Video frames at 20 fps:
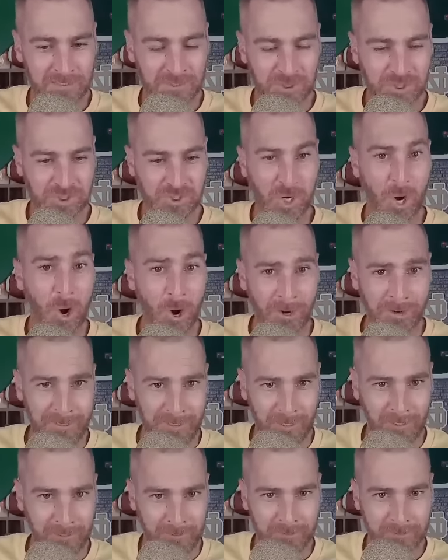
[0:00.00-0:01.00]

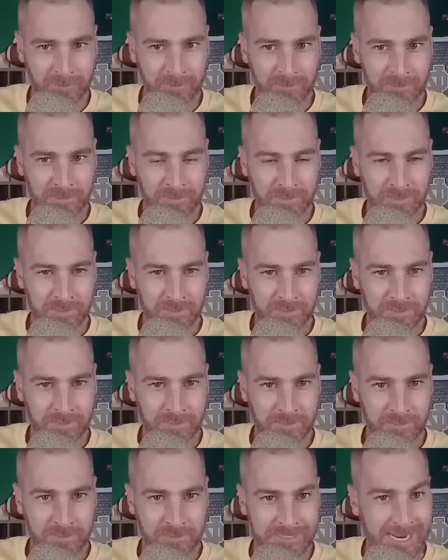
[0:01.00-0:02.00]
shorter,
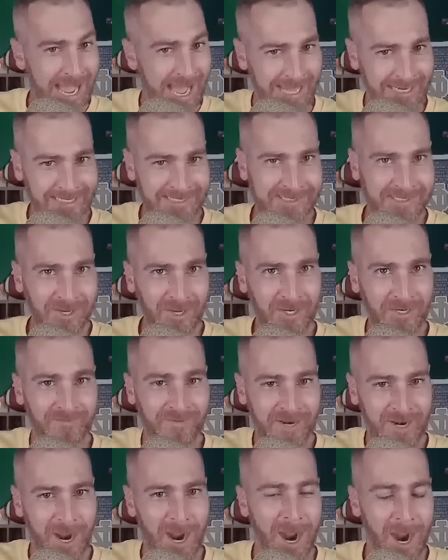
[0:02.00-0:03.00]
not as good of
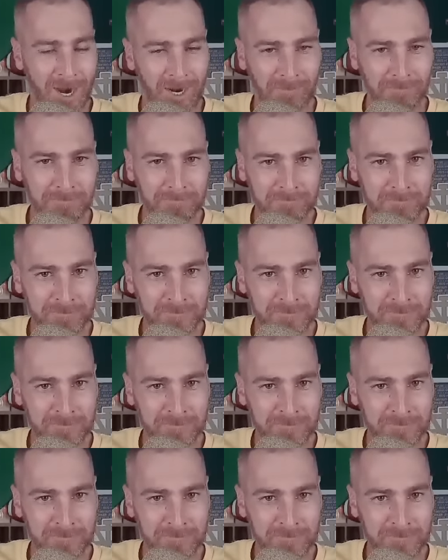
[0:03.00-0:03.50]
an arm.